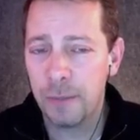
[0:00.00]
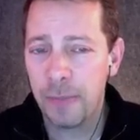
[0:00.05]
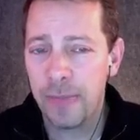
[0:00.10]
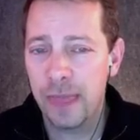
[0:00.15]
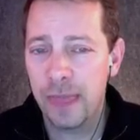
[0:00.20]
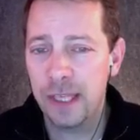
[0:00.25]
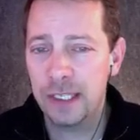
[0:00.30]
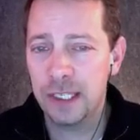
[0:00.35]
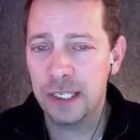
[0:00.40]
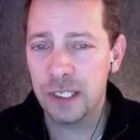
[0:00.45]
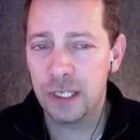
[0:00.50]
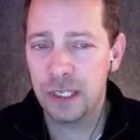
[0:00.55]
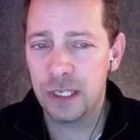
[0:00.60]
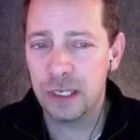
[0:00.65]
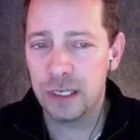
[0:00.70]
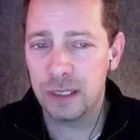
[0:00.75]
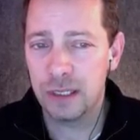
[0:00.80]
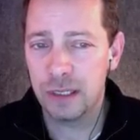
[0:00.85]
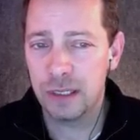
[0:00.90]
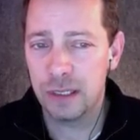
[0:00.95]
this is
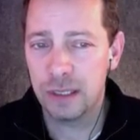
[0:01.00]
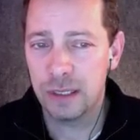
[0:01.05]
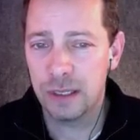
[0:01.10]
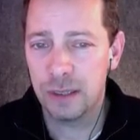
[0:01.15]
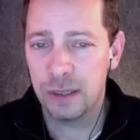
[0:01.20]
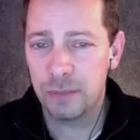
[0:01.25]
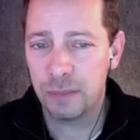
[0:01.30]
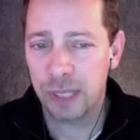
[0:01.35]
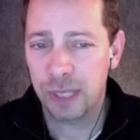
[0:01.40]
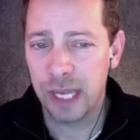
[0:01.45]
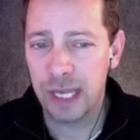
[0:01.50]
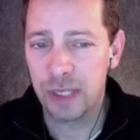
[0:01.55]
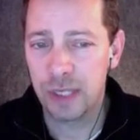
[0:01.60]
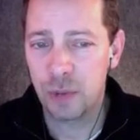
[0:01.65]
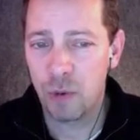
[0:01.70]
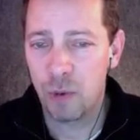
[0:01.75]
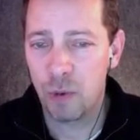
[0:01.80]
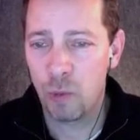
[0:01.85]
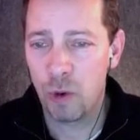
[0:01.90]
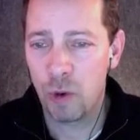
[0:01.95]
the place
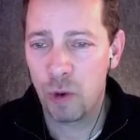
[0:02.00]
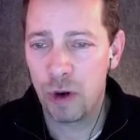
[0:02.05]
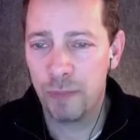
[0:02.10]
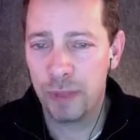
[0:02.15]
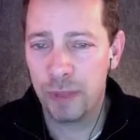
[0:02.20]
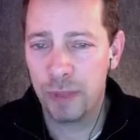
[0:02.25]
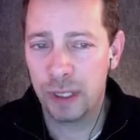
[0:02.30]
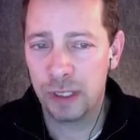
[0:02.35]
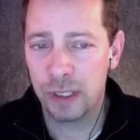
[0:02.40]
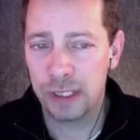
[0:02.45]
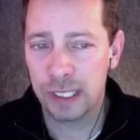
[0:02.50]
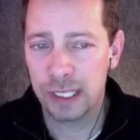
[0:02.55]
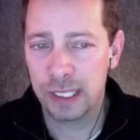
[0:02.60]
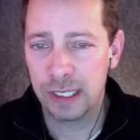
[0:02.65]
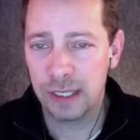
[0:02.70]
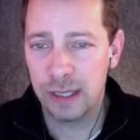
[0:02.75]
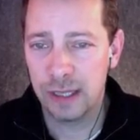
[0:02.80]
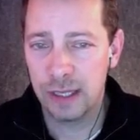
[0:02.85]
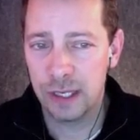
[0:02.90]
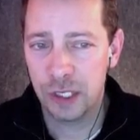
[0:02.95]
where we're building
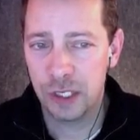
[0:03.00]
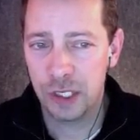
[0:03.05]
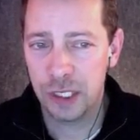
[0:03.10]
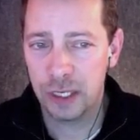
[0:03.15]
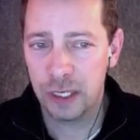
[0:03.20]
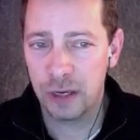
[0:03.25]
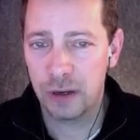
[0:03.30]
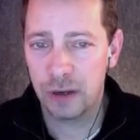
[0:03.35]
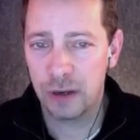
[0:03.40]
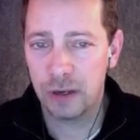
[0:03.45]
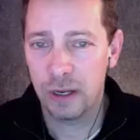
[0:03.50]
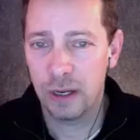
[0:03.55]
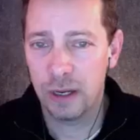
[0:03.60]
this year